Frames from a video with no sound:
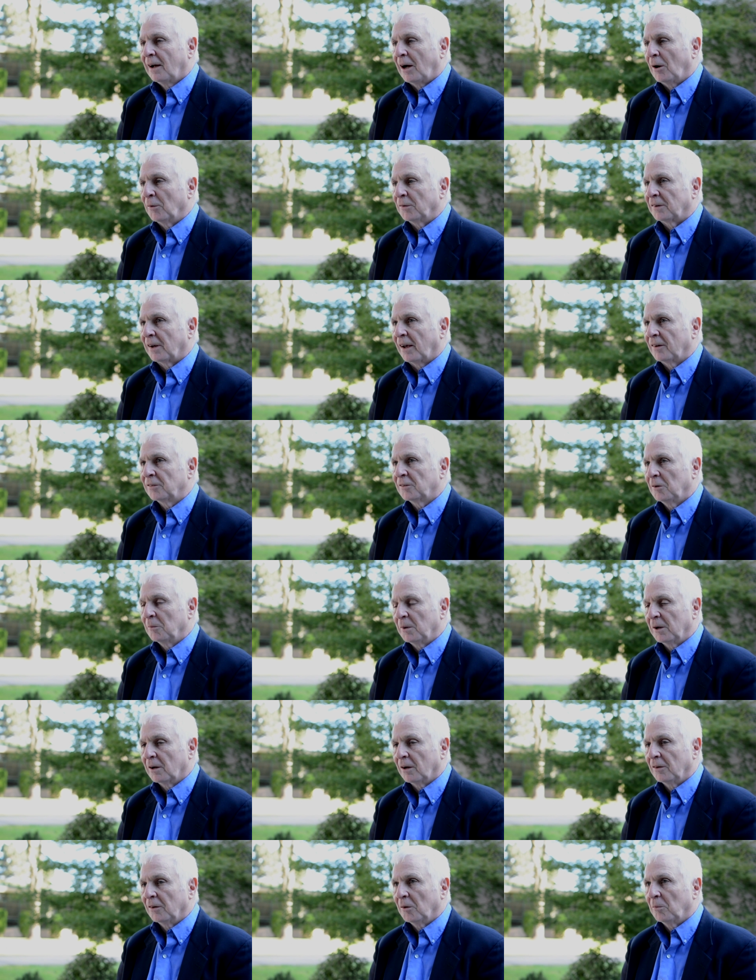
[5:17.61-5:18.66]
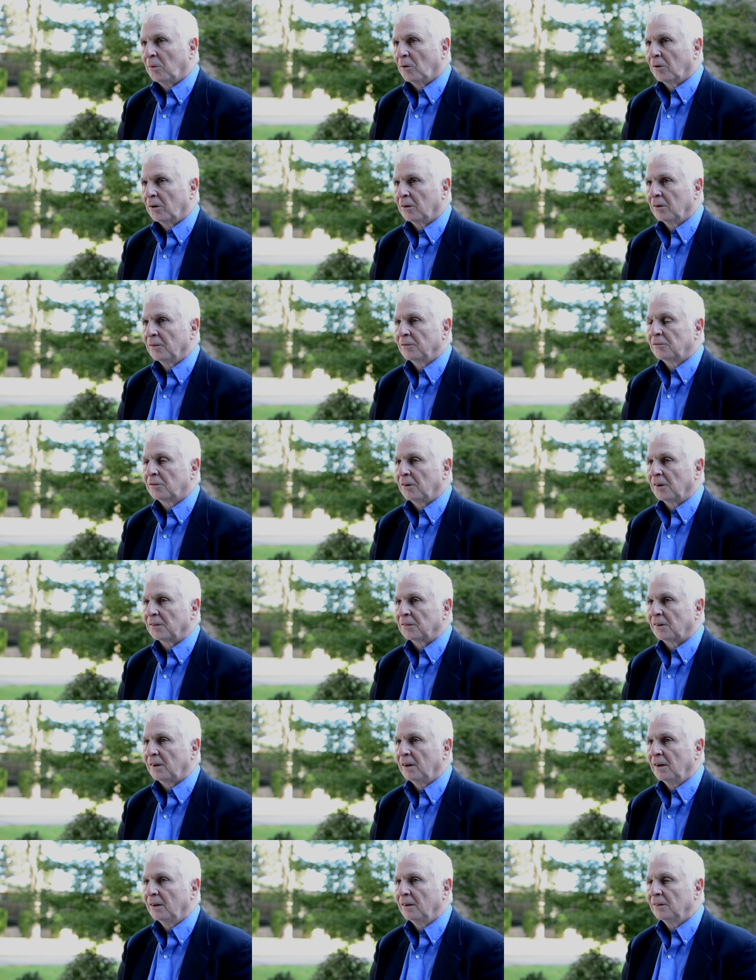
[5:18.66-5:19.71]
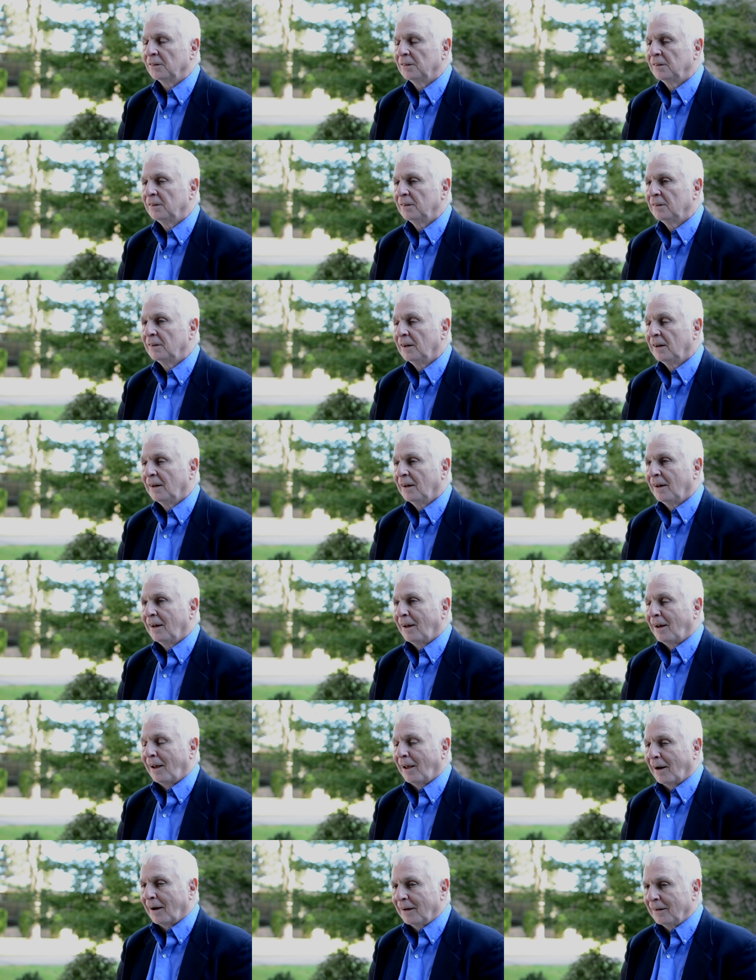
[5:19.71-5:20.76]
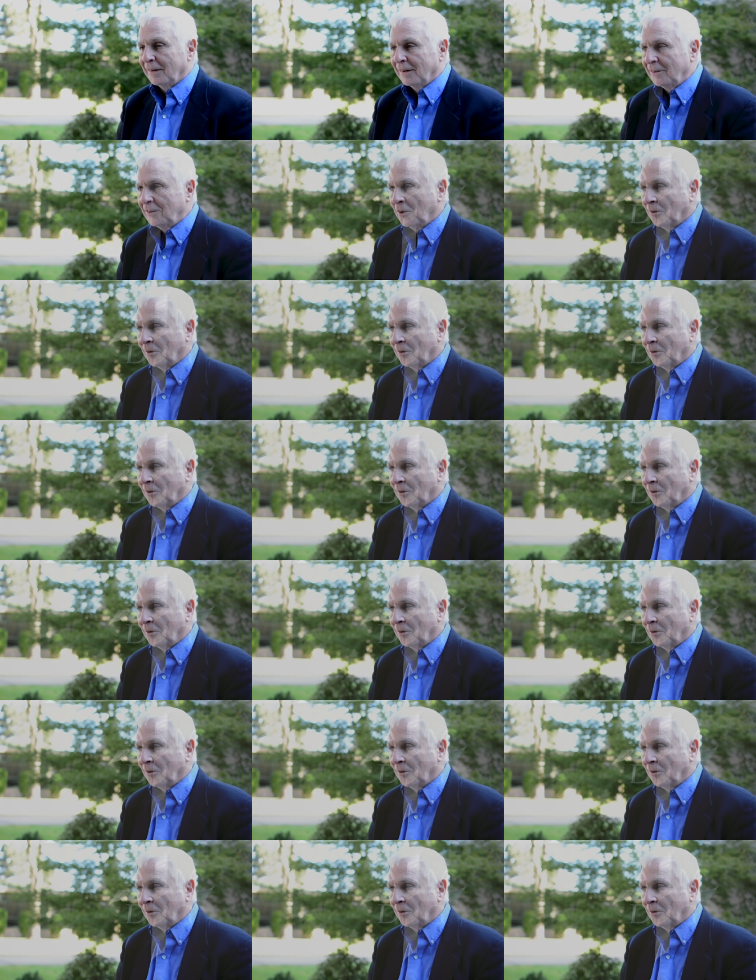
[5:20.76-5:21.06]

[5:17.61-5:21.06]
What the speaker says: I was asked to be on the board of trustees, and I did